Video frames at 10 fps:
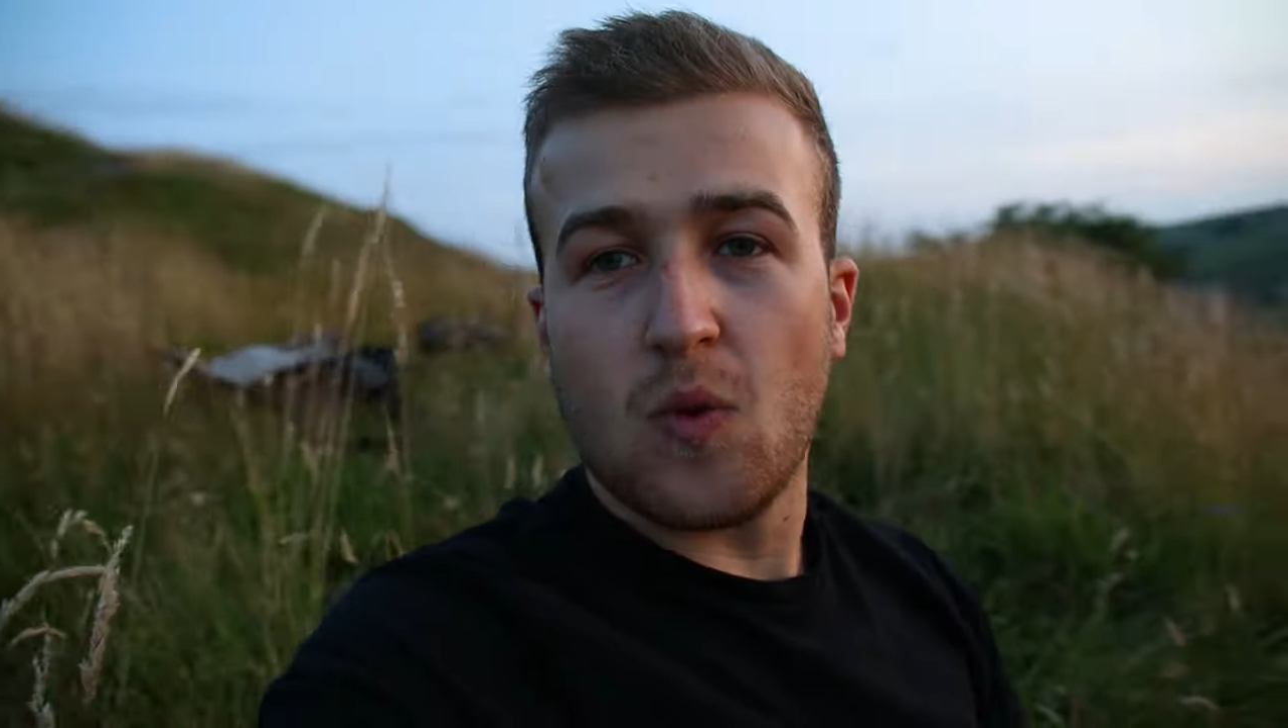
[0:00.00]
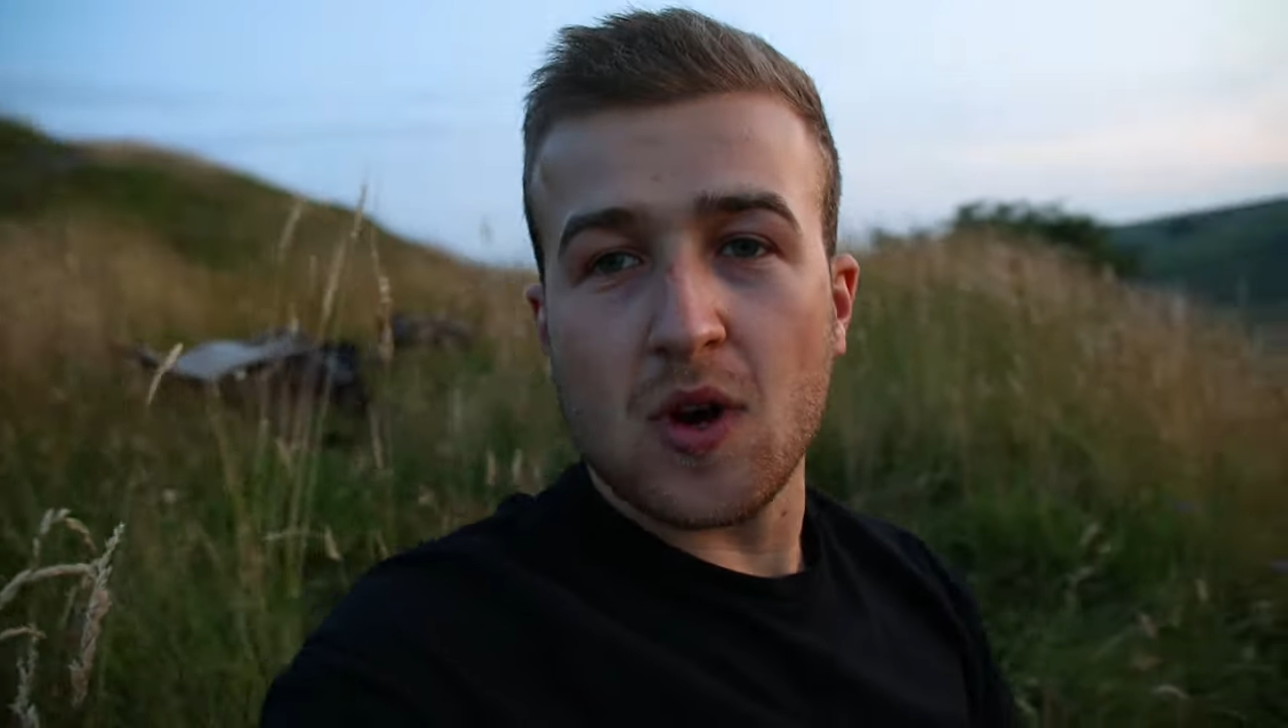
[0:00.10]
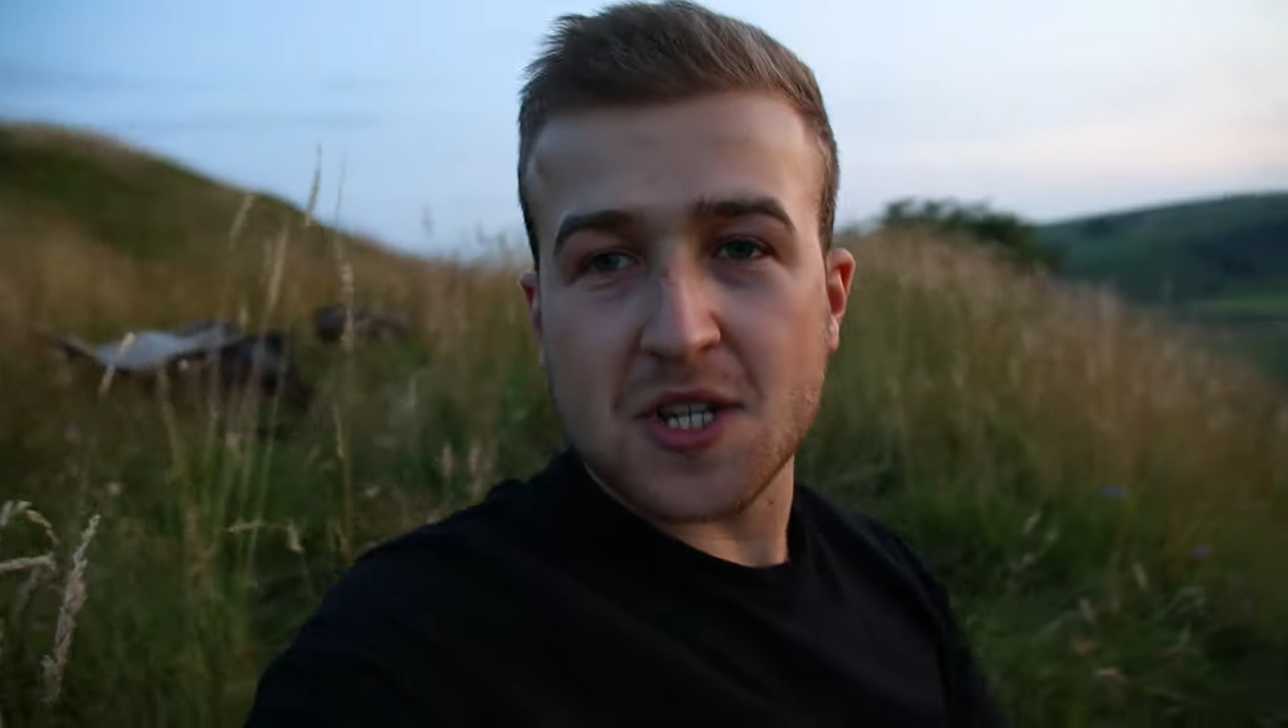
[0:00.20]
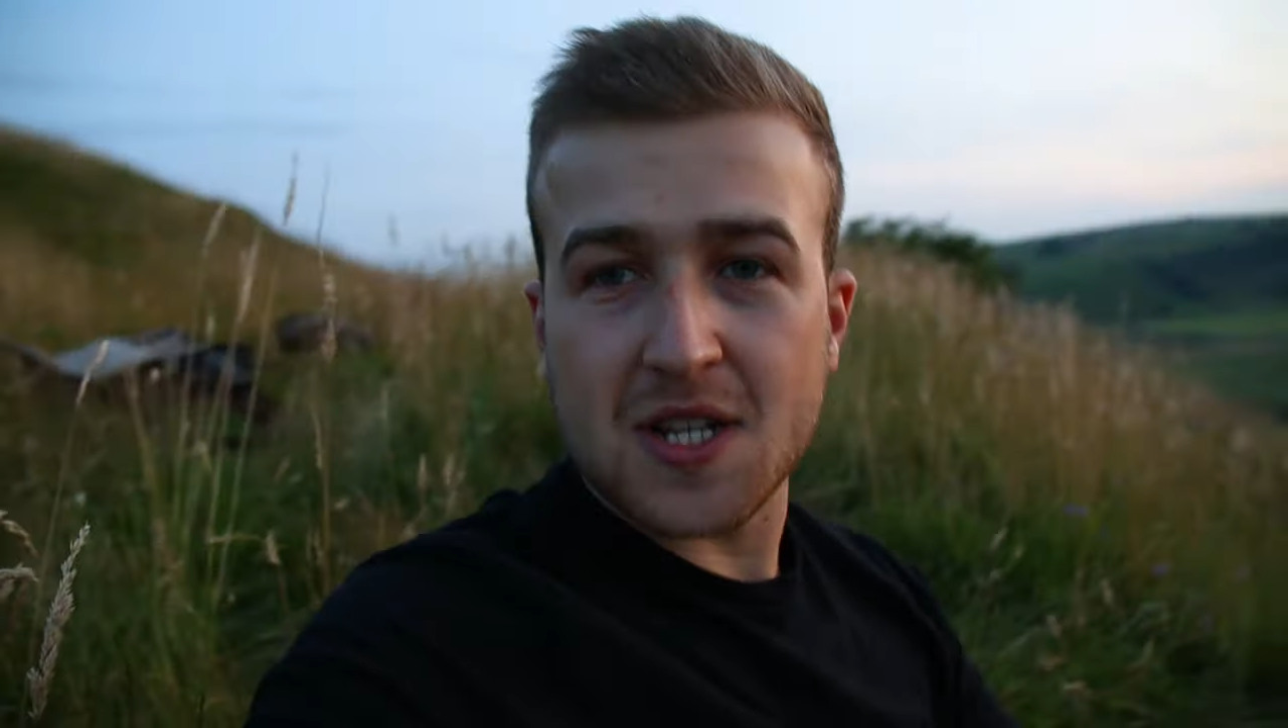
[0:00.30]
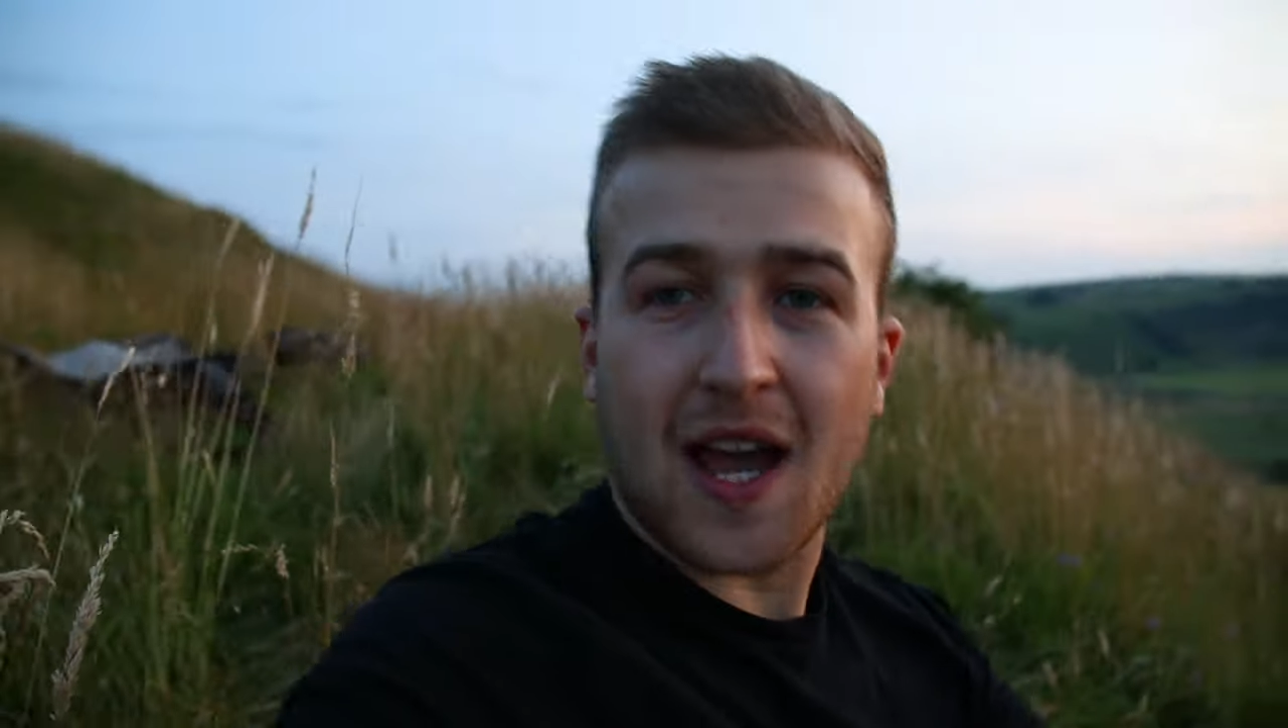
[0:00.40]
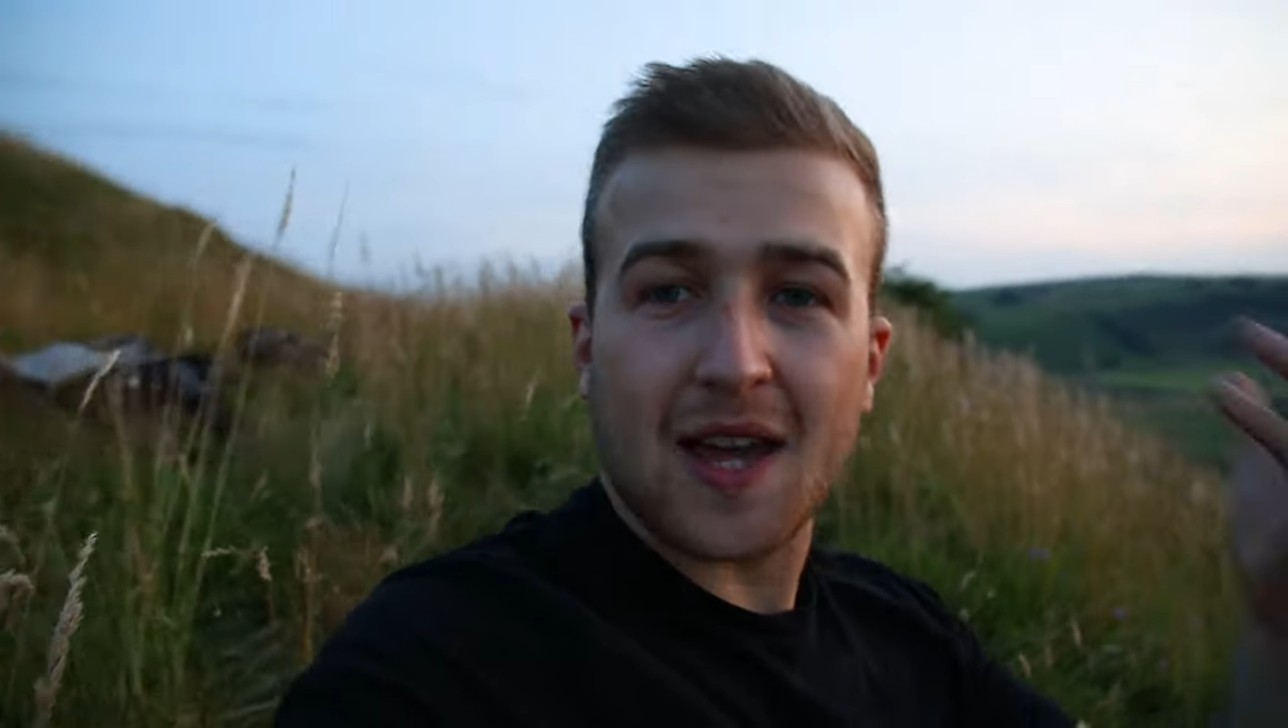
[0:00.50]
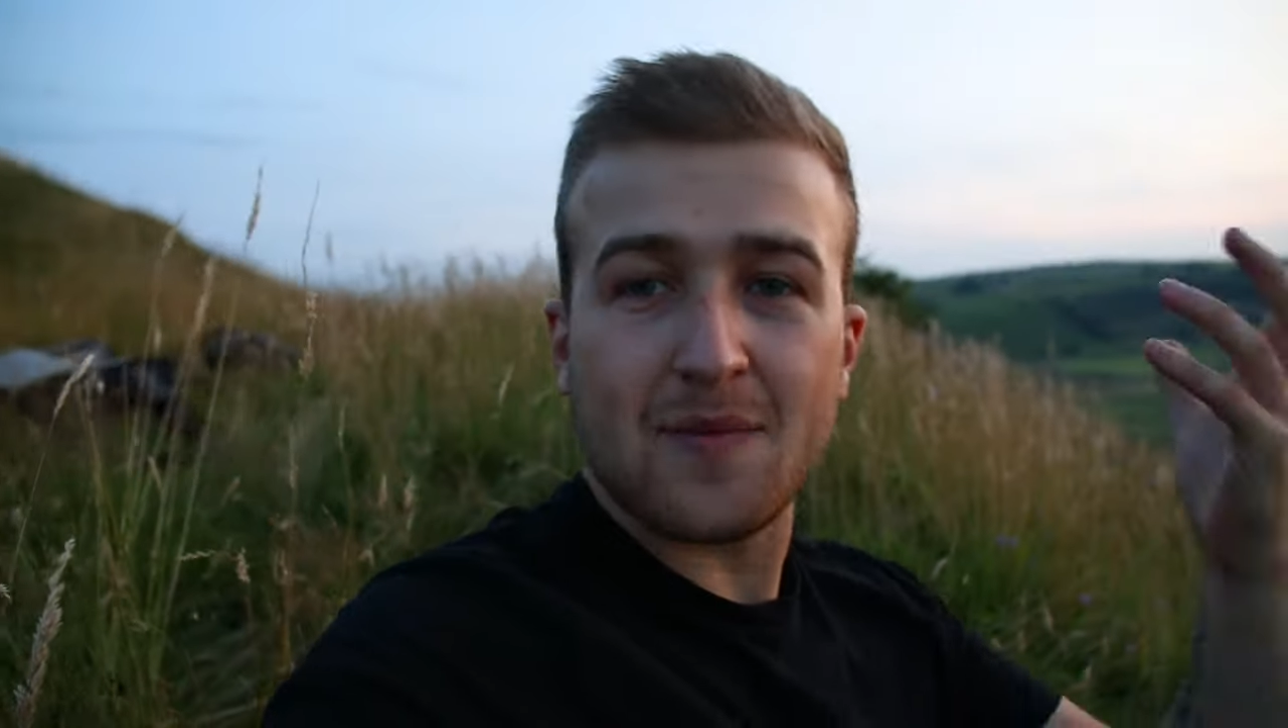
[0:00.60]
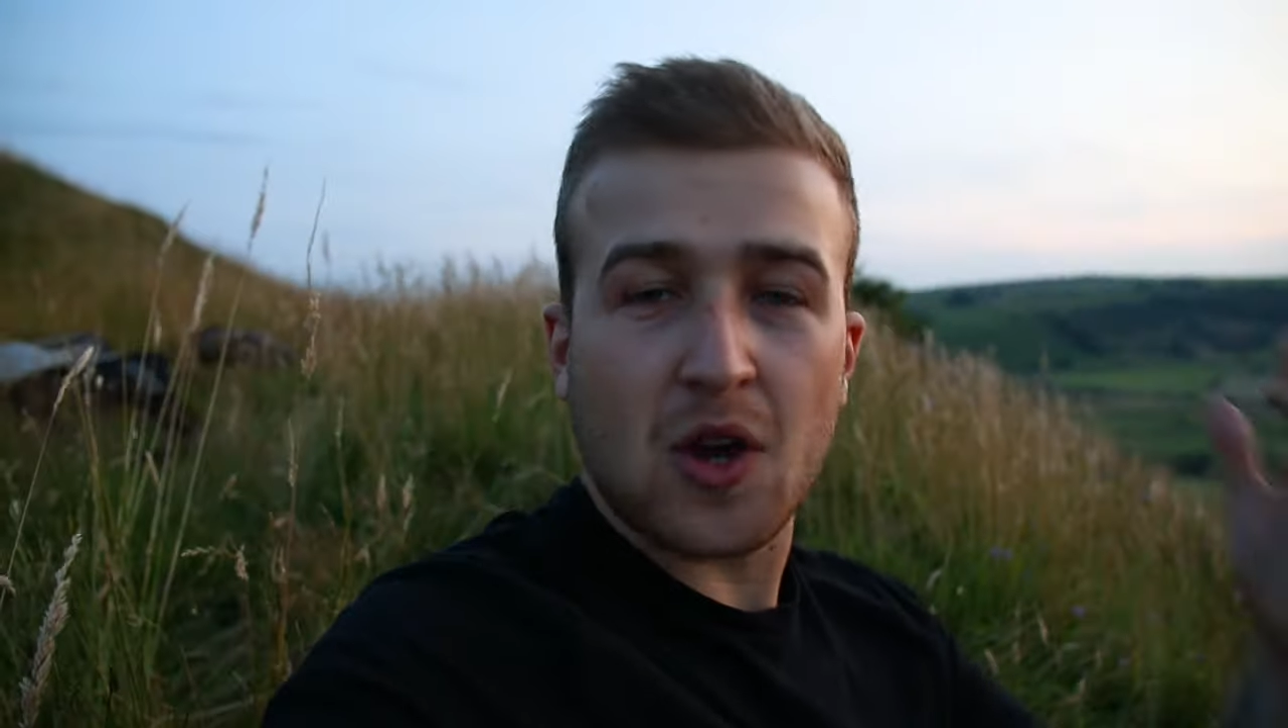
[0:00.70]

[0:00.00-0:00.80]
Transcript: watch time